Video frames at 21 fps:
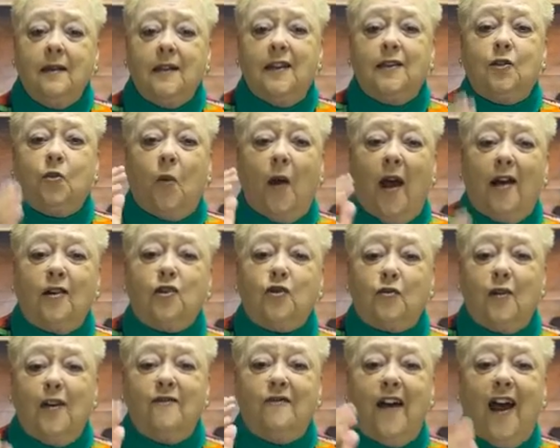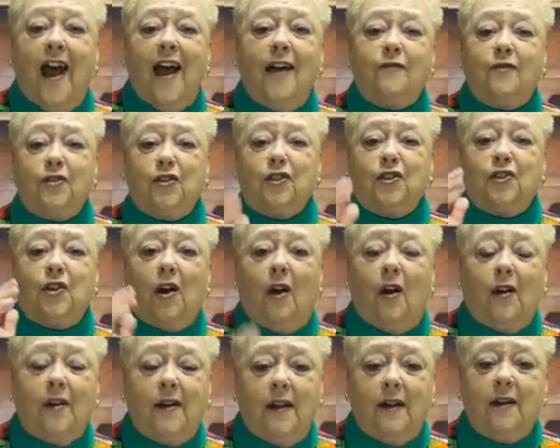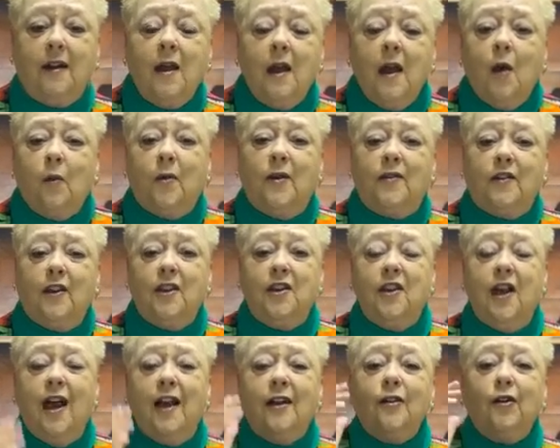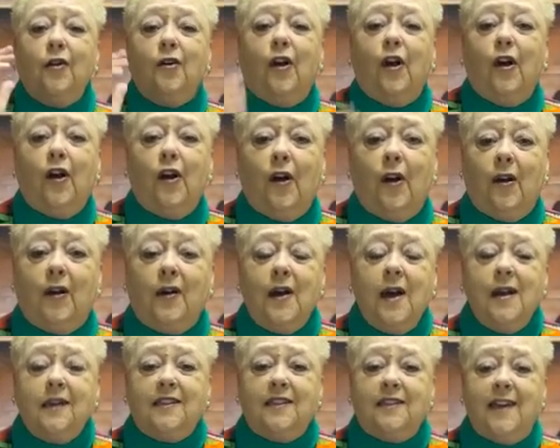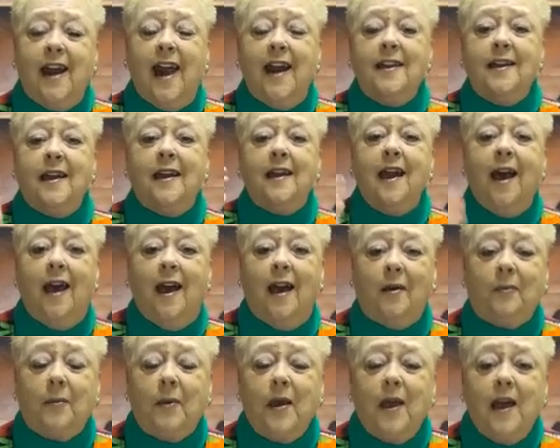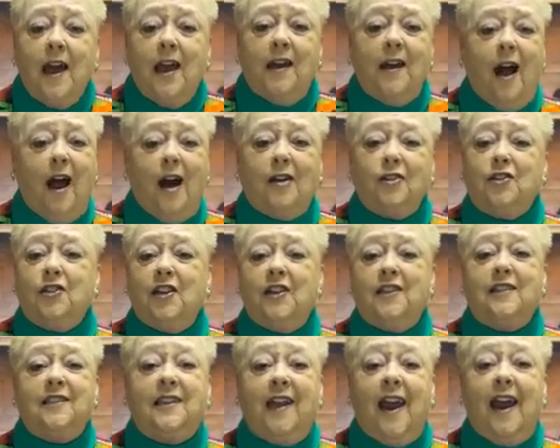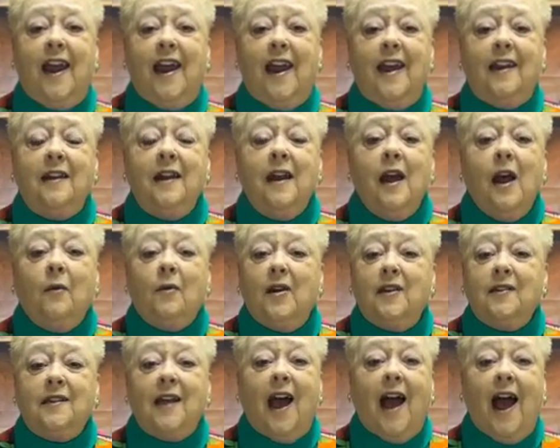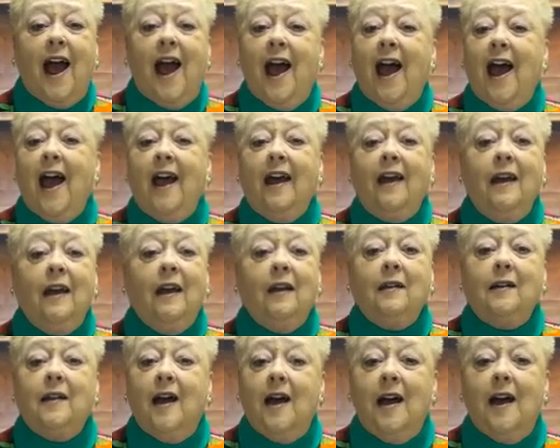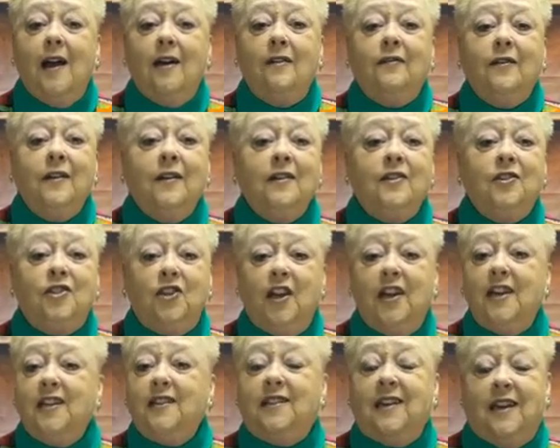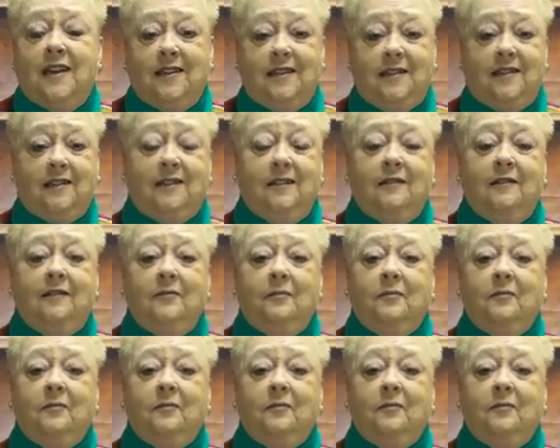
this Welsh revival started with a young girl standing up, and all she said was, I love Jesus.